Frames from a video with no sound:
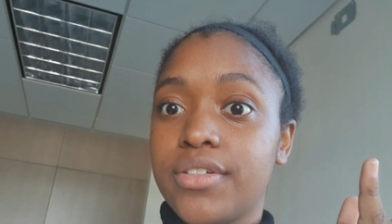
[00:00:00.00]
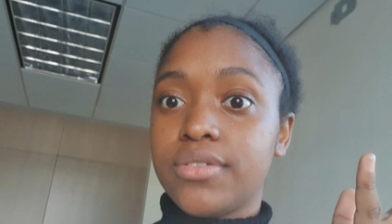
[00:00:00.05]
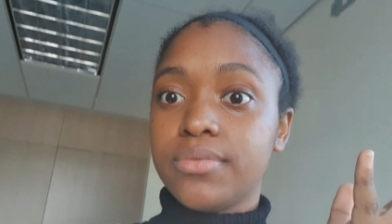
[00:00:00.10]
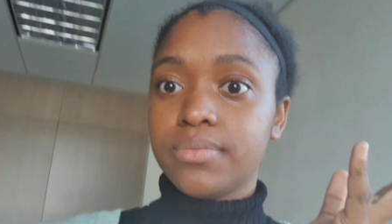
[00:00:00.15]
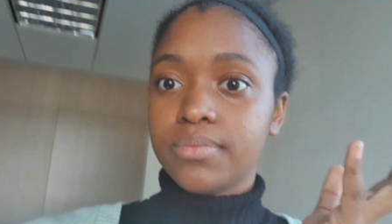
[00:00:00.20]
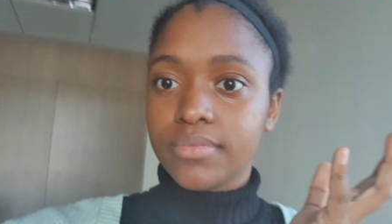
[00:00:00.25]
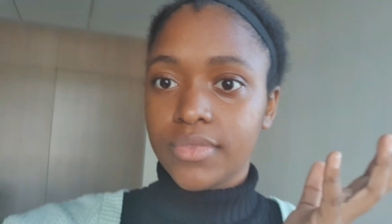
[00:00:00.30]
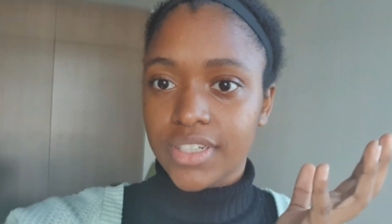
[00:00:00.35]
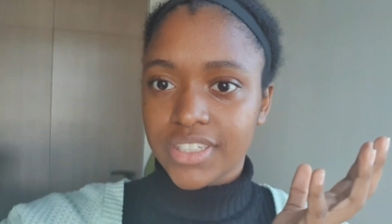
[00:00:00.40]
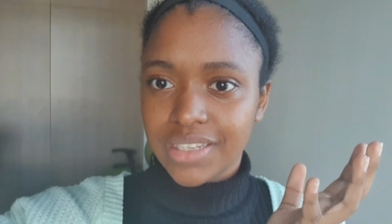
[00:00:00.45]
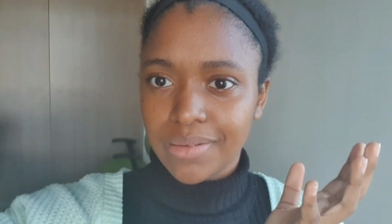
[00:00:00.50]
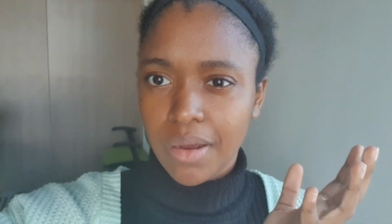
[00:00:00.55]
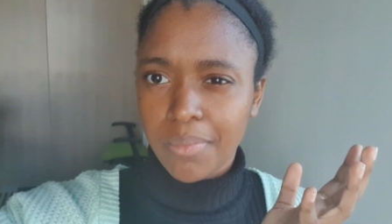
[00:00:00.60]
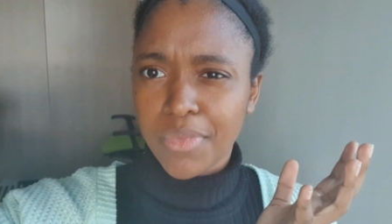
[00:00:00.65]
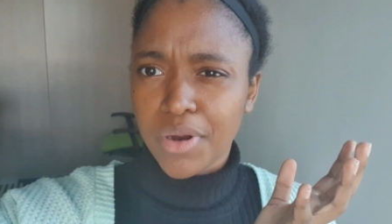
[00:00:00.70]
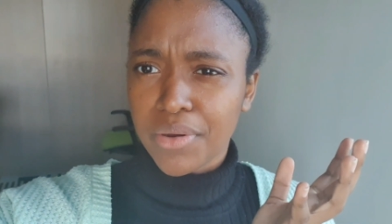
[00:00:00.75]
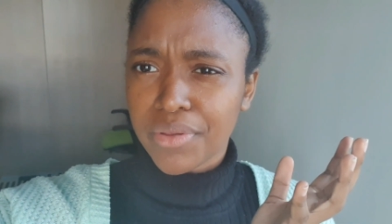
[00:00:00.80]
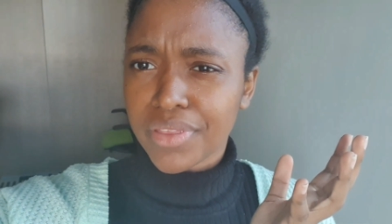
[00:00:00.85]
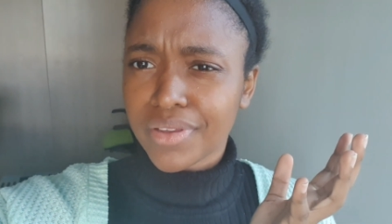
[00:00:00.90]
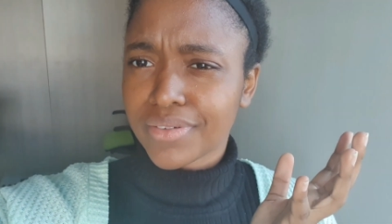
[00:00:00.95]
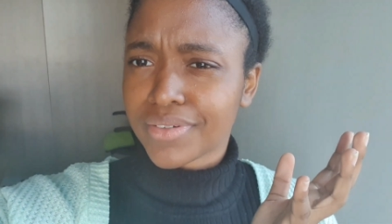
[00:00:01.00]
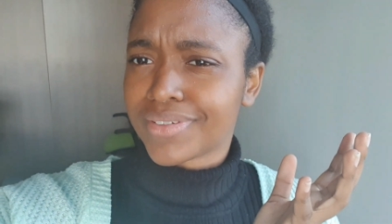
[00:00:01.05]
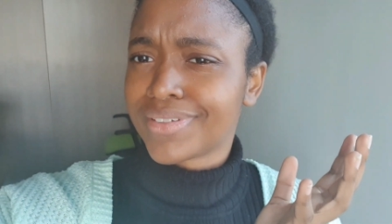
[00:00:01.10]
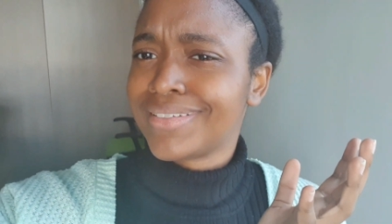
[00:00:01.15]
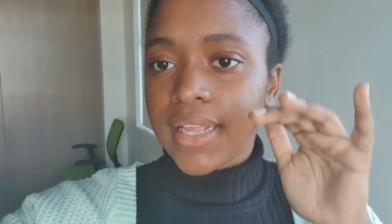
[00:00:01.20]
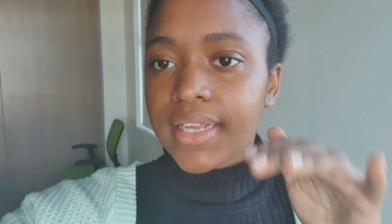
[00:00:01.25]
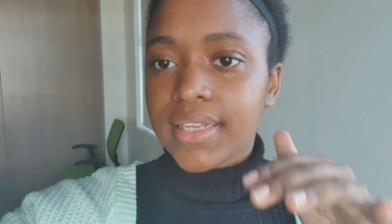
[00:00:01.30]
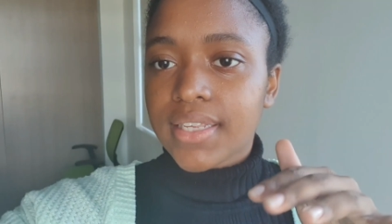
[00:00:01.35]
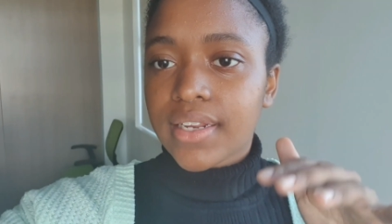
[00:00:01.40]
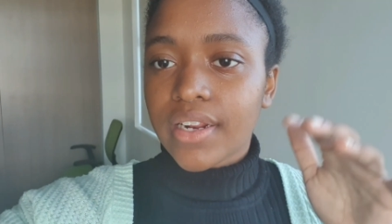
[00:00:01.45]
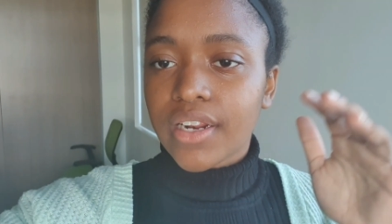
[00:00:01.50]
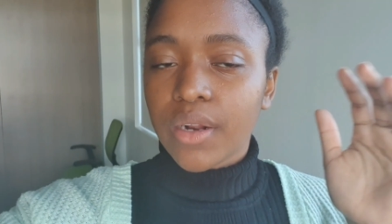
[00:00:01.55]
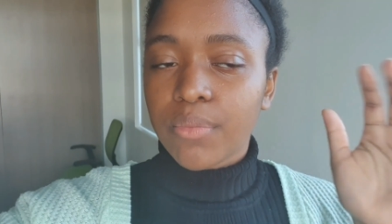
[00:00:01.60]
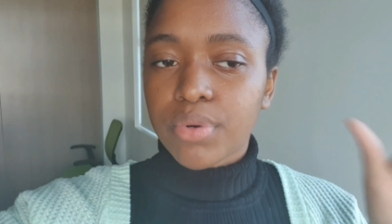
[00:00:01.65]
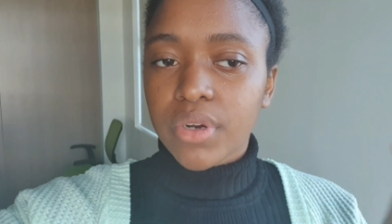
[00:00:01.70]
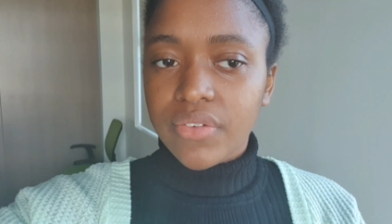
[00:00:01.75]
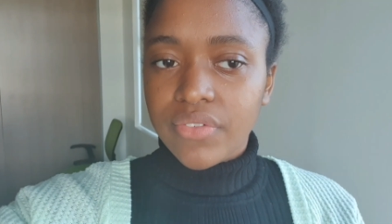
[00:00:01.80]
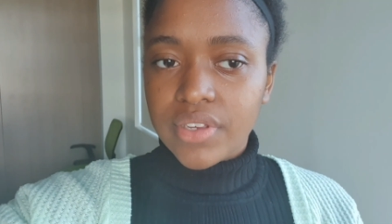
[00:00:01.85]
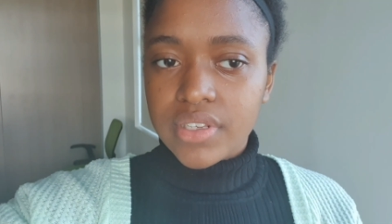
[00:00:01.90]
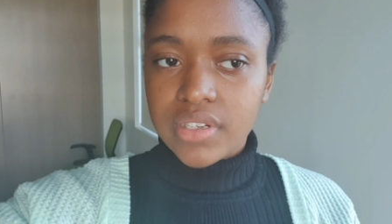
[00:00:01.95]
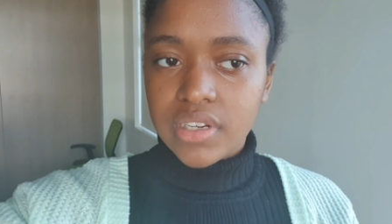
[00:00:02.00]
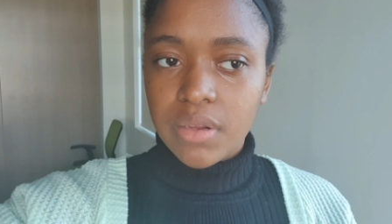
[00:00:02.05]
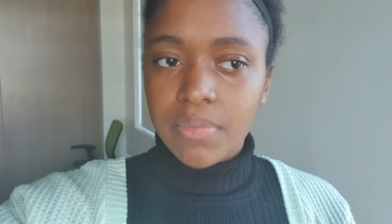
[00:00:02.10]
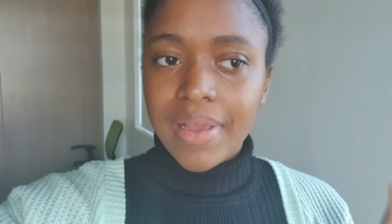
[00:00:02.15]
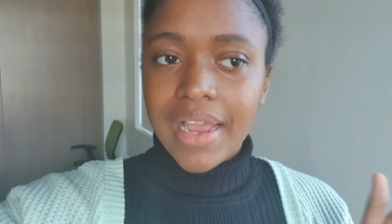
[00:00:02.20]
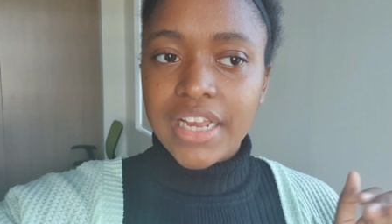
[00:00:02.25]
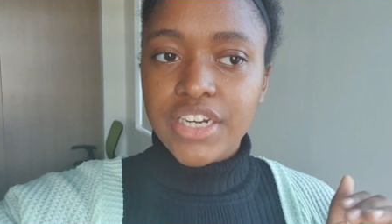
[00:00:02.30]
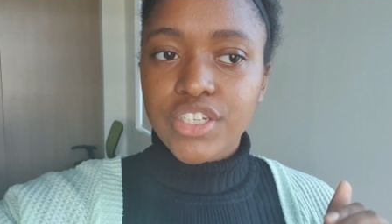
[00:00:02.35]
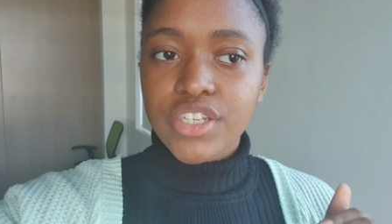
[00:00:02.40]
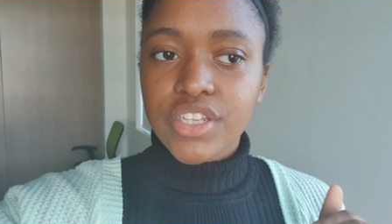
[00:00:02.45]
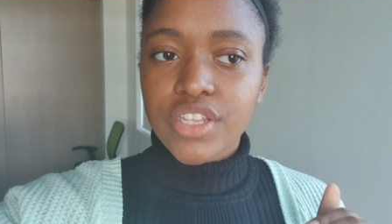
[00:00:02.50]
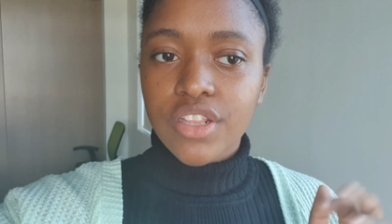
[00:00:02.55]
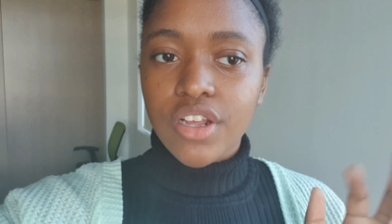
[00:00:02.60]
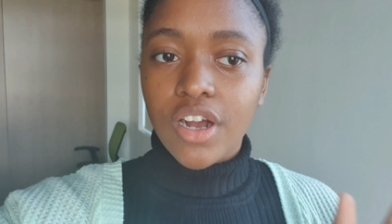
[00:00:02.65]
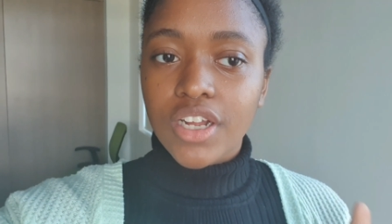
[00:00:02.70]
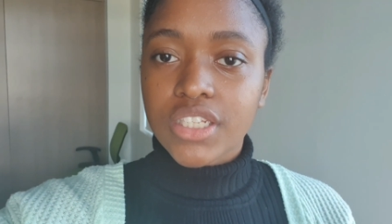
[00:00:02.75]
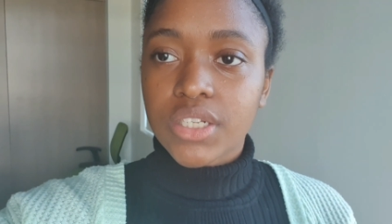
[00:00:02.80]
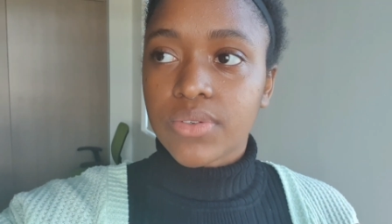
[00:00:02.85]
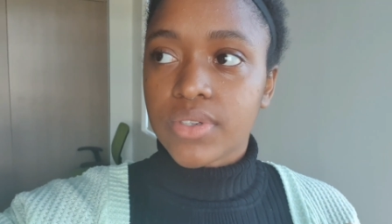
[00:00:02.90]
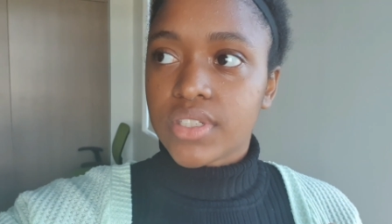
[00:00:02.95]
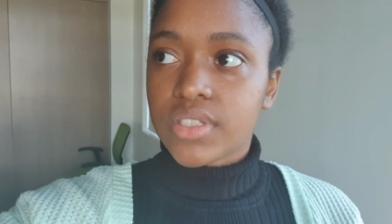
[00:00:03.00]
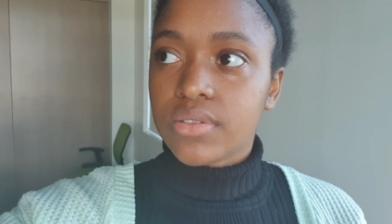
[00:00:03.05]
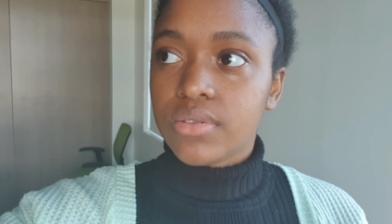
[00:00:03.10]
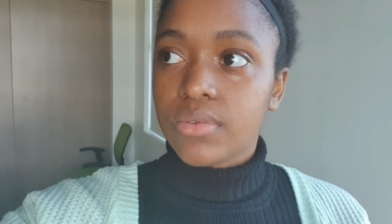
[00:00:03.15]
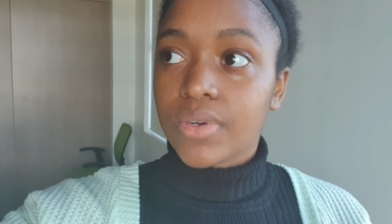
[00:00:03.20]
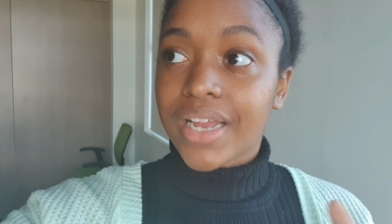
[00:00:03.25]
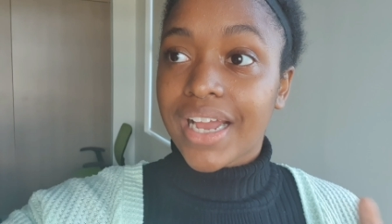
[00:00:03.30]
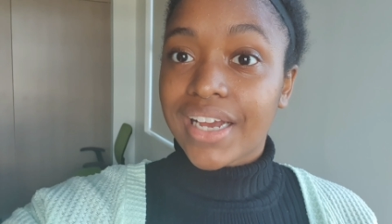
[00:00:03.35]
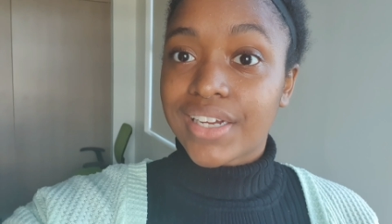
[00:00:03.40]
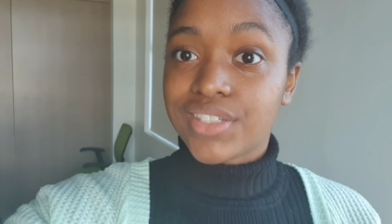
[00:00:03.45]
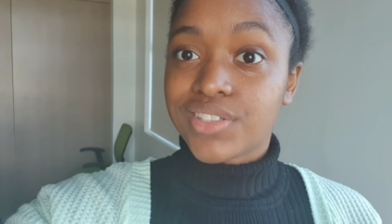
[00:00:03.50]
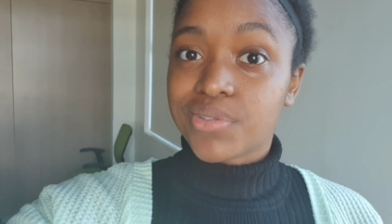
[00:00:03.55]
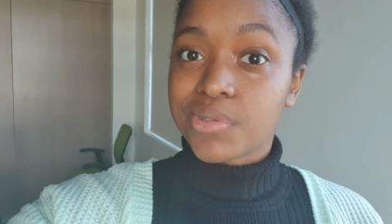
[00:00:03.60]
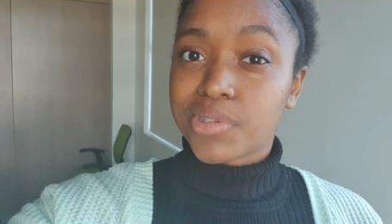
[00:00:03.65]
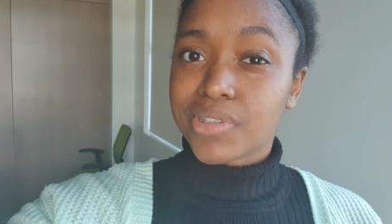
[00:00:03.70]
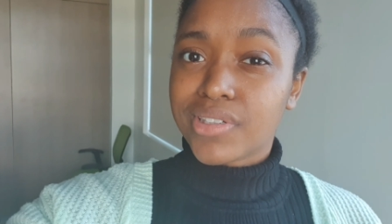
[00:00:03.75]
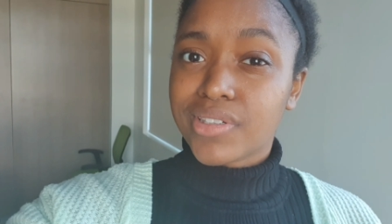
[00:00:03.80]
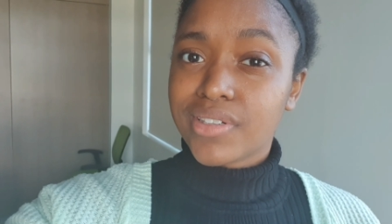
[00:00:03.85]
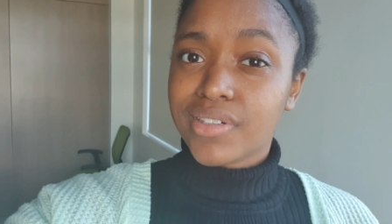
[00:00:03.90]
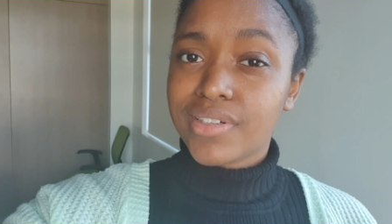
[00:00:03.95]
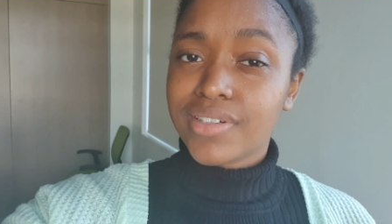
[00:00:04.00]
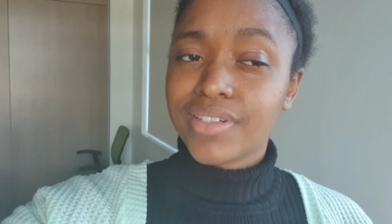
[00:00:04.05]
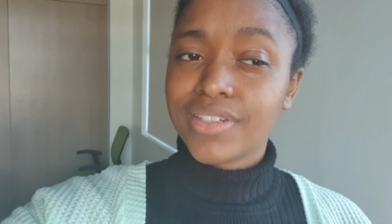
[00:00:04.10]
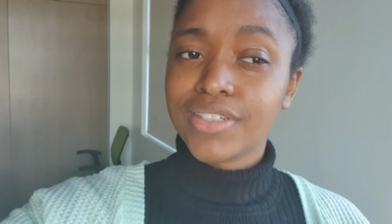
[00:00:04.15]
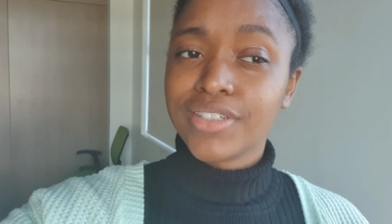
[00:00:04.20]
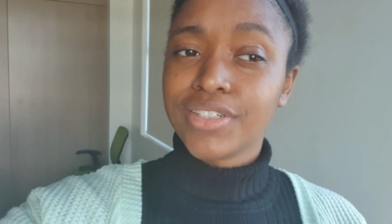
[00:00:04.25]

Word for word: Ooh, you see my mouth. As I said in the previous clip, I just thought it was too casual